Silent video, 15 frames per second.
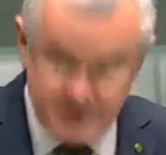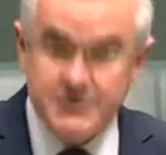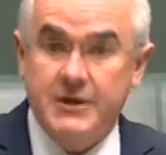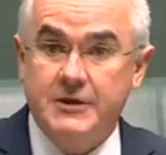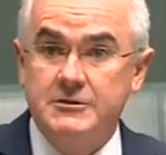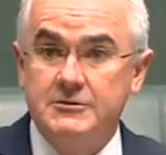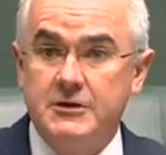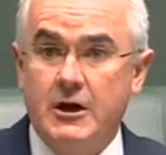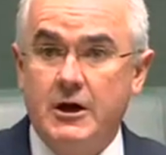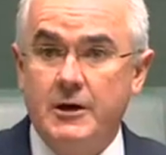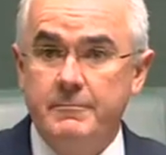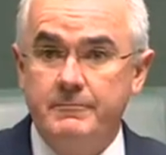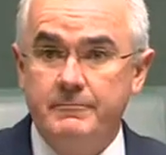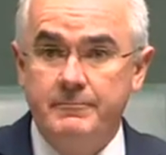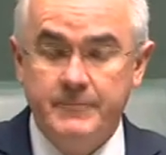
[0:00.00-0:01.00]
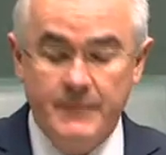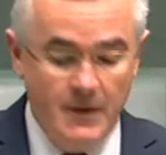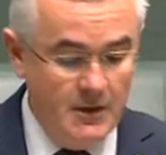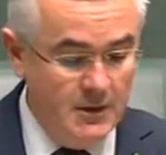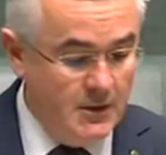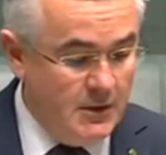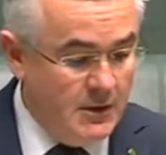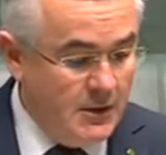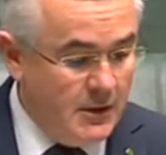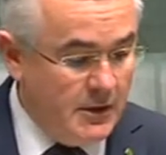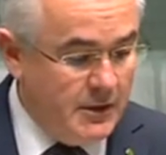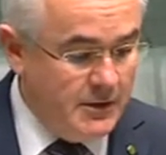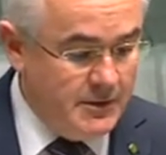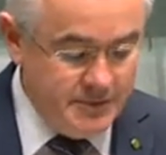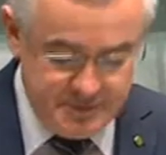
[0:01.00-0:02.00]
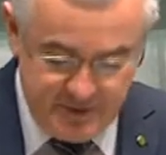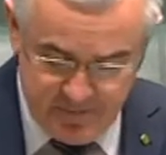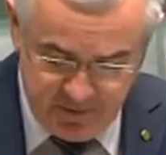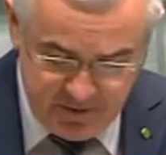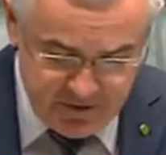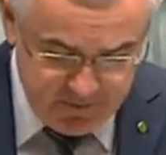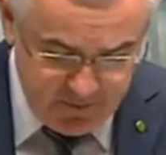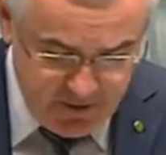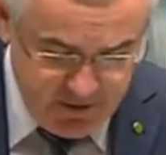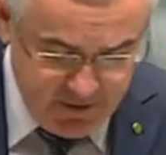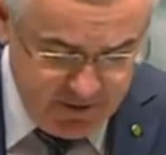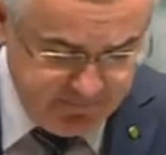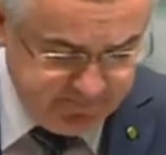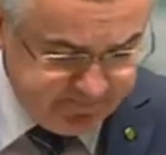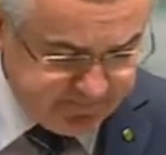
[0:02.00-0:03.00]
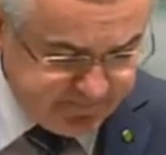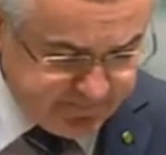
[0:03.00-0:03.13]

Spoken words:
a second time. Deputy Speaker,